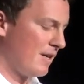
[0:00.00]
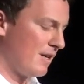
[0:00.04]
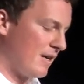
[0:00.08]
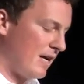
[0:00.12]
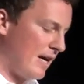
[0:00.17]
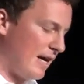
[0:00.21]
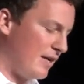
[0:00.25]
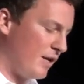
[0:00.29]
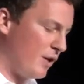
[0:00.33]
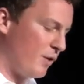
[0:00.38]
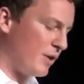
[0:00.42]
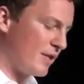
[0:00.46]

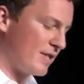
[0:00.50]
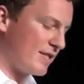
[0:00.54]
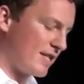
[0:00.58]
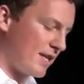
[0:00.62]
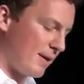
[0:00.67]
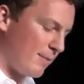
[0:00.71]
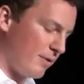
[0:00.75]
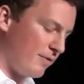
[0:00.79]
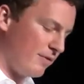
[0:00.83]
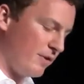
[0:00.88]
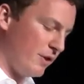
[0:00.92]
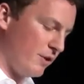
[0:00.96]
I know that
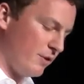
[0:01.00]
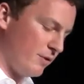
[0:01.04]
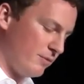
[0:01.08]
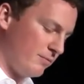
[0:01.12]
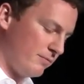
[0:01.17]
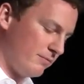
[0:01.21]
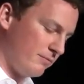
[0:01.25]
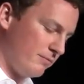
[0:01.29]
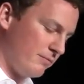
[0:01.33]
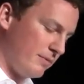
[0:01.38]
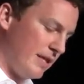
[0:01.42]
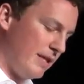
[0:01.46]
some of you
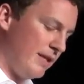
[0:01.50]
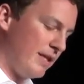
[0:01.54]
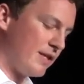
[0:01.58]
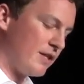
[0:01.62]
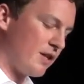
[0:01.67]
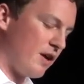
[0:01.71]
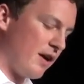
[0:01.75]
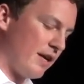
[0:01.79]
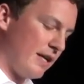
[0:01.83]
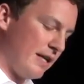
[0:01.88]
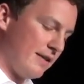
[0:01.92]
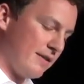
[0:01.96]
in this
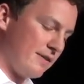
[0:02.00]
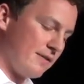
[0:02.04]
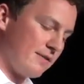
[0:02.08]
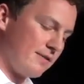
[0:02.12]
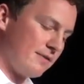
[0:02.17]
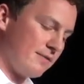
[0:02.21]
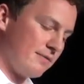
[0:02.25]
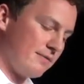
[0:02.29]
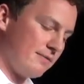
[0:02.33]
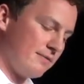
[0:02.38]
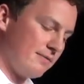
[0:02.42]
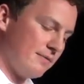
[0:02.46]

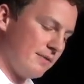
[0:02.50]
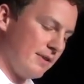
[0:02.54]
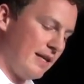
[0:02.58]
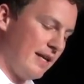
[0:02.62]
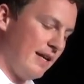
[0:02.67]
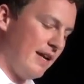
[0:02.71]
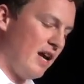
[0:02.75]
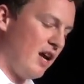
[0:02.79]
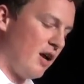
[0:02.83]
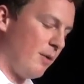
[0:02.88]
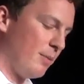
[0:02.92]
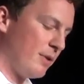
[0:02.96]
audience can
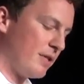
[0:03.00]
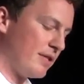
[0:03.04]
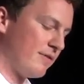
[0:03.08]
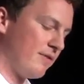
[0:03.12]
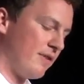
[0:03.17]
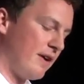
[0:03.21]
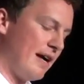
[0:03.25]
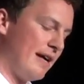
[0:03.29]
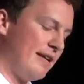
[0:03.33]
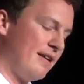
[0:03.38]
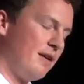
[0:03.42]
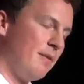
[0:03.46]
help us
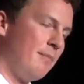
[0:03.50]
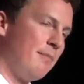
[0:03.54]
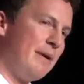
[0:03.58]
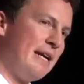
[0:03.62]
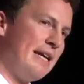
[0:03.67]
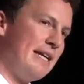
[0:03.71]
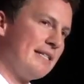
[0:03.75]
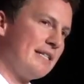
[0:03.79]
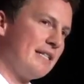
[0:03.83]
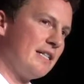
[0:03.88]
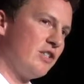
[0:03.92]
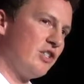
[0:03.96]
find
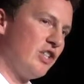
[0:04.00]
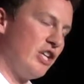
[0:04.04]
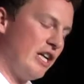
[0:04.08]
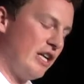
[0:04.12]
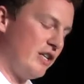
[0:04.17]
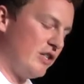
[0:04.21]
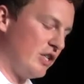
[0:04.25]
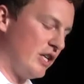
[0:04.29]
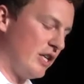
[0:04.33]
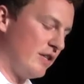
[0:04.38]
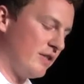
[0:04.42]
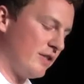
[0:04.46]
amazing
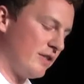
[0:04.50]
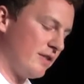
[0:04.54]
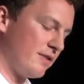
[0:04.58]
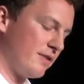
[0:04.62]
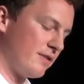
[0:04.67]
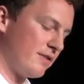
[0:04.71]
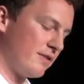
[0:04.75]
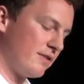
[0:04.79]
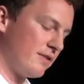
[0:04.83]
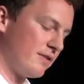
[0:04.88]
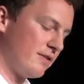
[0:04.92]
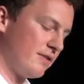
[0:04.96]
change
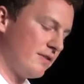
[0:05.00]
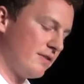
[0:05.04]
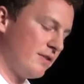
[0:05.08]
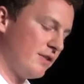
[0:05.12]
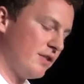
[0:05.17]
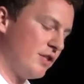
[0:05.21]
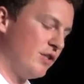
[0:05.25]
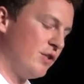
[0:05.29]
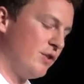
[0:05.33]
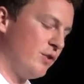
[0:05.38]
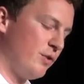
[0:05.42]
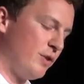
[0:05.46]
agents
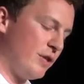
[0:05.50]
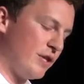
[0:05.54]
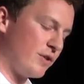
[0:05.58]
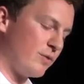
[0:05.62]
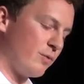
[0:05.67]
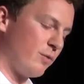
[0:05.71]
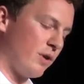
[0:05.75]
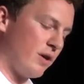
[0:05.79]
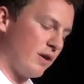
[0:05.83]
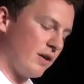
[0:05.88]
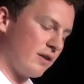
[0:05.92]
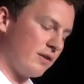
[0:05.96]
to do this
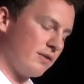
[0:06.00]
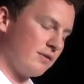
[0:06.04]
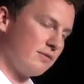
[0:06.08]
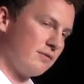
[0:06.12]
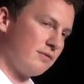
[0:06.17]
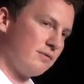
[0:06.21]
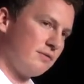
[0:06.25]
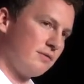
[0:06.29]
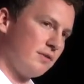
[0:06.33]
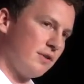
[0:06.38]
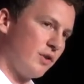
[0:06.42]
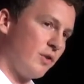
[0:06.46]
work,
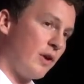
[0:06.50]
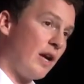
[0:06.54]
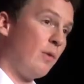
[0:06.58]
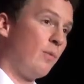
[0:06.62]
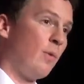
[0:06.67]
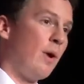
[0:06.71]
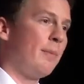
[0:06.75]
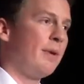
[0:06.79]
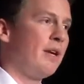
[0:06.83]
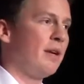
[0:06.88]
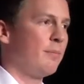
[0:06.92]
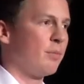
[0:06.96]
great
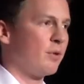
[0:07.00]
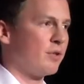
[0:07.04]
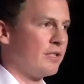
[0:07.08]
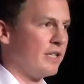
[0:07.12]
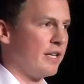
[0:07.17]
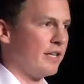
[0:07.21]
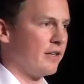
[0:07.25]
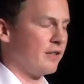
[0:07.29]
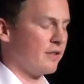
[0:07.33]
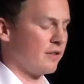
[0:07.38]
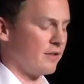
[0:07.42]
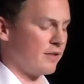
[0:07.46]
women in
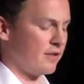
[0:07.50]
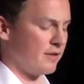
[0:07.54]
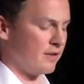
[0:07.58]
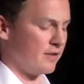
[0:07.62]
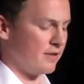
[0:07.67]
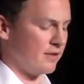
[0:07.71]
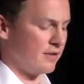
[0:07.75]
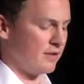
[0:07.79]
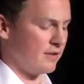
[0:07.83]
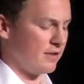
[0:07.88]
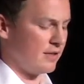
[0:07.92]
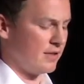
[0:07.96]
particular.
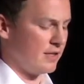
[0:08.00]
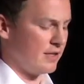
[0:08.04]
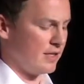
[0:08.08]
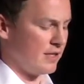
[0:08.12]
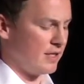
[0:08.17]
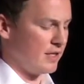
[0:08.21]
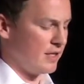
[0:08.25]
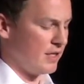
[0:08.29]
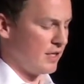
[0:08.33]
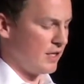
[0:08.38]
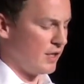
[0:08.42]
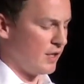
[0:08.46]

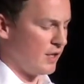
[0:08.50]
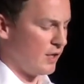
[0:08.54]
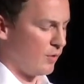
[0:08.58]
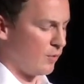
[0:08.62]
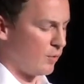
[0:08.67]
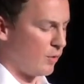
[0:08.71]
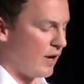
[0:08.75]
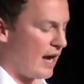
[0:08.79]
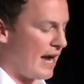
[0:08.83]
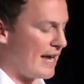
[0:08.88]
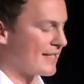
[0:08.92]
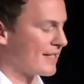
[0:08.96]

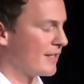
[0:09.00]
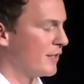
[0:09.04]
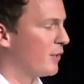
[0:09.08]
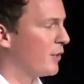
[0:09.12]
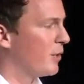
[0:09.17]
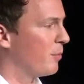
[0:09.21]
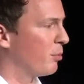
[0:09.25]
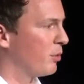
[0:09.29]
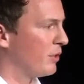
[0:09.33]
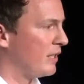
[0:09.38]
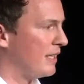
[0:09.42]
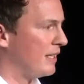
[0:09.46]
We're asking you
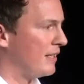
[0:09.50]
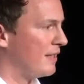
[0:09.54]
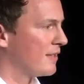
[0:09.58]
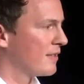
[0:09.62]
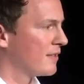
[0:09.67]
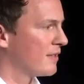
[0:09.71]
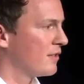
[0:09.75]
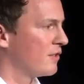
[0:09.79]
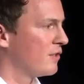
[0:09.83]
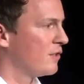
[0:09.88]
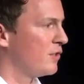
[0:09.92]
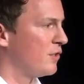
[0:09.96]
to
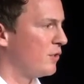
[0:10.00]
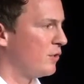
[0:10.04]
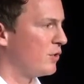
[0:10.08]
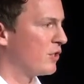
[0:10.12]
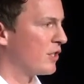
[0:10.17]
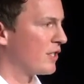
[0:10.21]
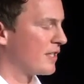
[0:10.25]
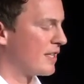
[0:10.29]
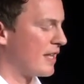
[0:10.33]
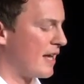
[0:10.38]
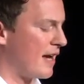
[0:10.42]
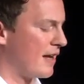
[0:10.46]
please do
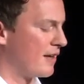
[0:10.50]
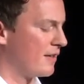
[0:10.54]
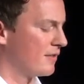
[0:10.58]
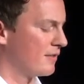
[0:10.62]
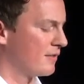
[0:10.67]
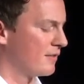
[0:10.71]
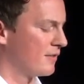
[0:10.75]
just that.